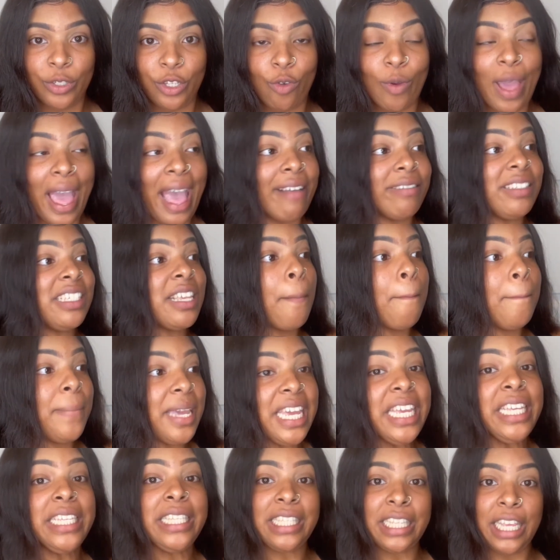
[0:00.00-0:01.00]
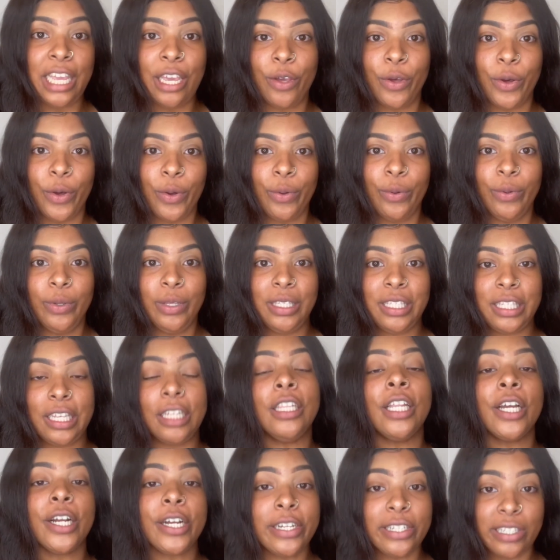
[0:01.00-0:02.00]
You have to be single to
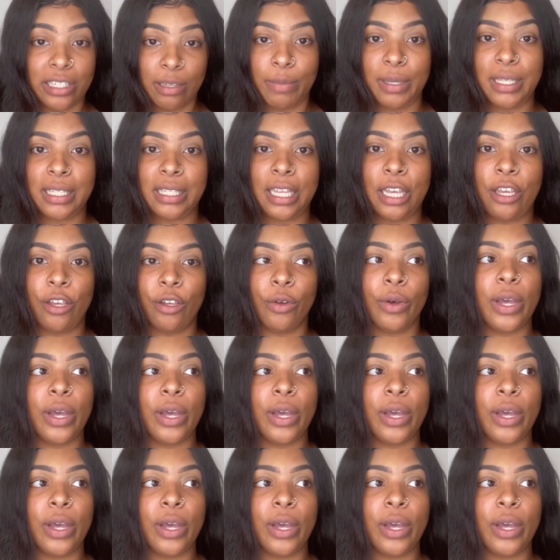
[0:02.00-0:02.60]
learn to be single.